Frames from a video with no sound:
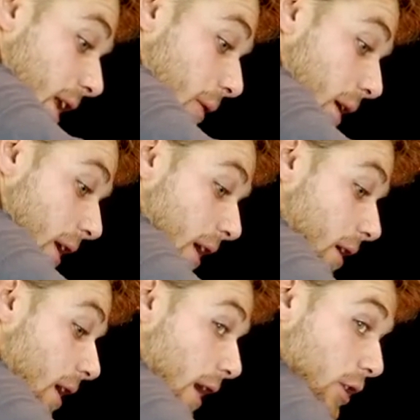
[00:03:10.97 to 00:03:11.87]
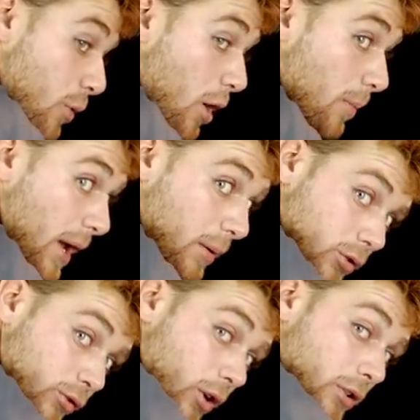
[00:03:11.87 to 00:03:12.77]
anywhere near and you won't be able
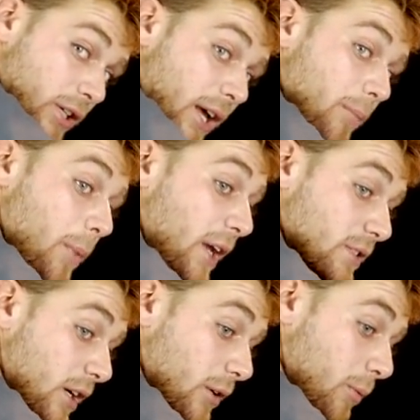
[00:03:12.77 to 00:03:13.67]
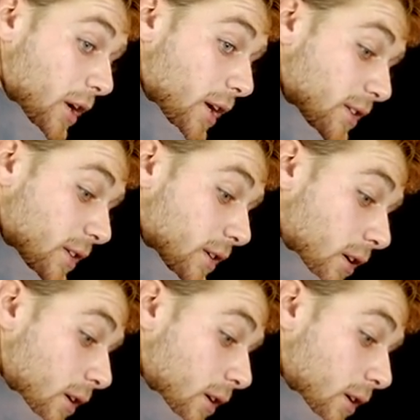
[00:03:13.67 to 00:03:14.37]
to rotate backside 180.